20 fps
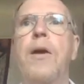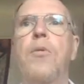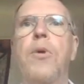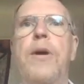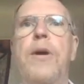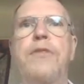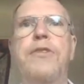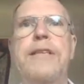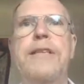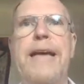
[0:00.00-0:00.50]

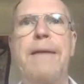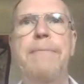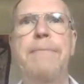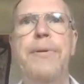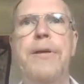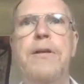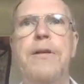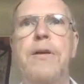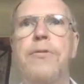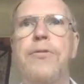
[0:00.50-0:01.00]
We have a
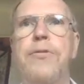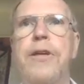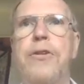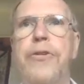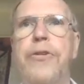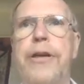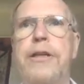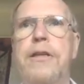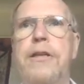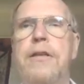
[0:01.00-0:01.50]
dampening of the
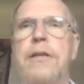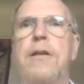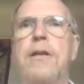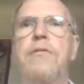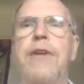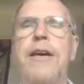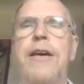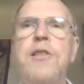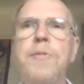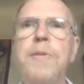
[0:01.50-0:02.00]
credit and
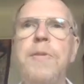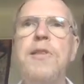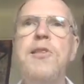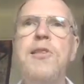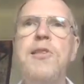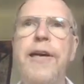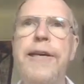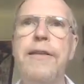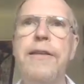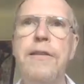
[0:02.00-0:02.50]
investment
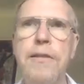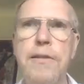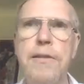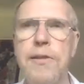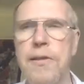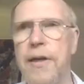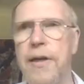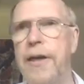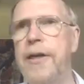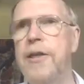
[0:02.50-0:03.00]

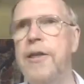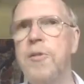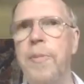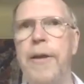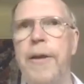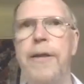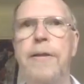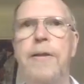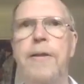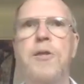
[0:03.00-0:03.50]
cycles. I
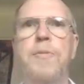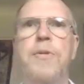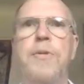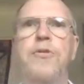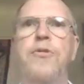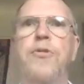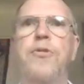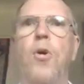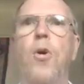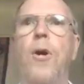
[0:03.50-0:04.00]
explained this
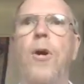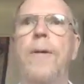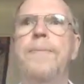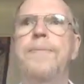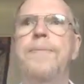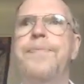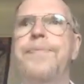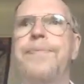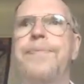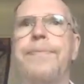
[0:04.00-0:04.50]
before.
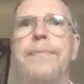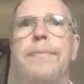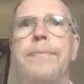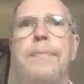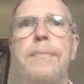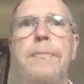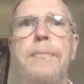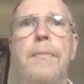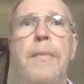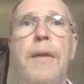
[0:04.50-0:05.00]

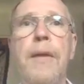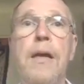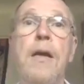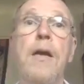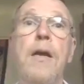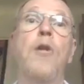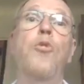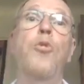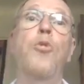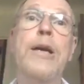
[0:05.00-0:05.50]

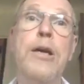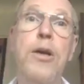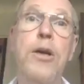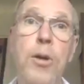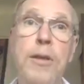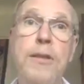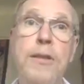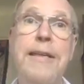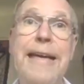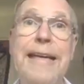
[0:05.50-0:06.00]
We
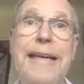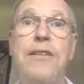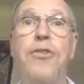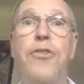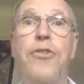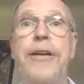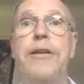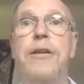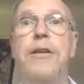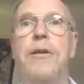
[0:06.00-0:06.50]
could get
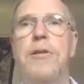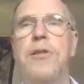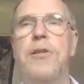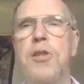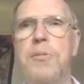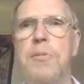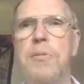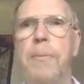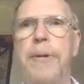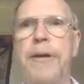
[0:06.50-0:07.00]
greater
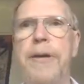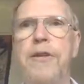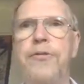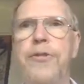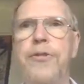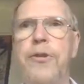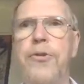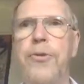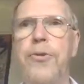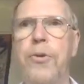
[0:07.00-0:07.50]
consumer
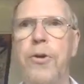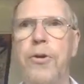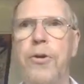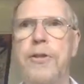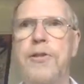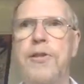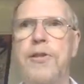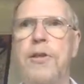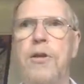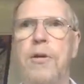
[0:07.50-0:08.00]
benefit through
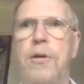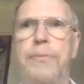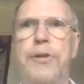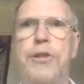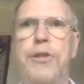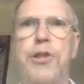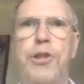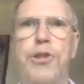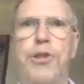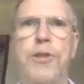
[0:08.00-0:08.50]
currency
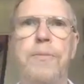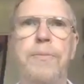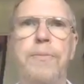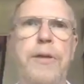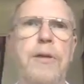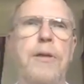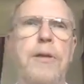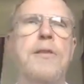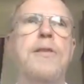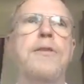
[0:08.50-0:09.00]
competition,
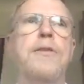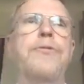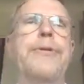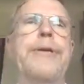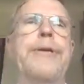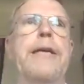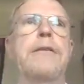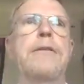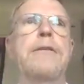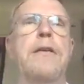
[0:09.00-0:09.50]
because if
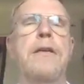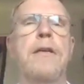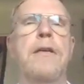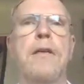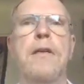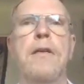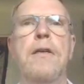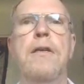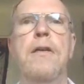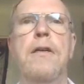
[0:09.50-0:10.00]
we enter
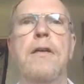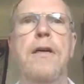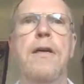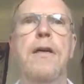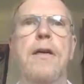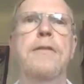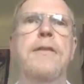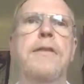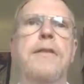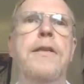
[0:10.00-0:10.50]

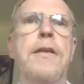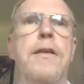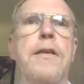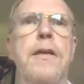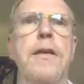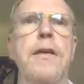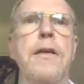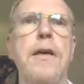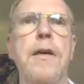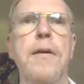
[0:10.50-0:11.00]
the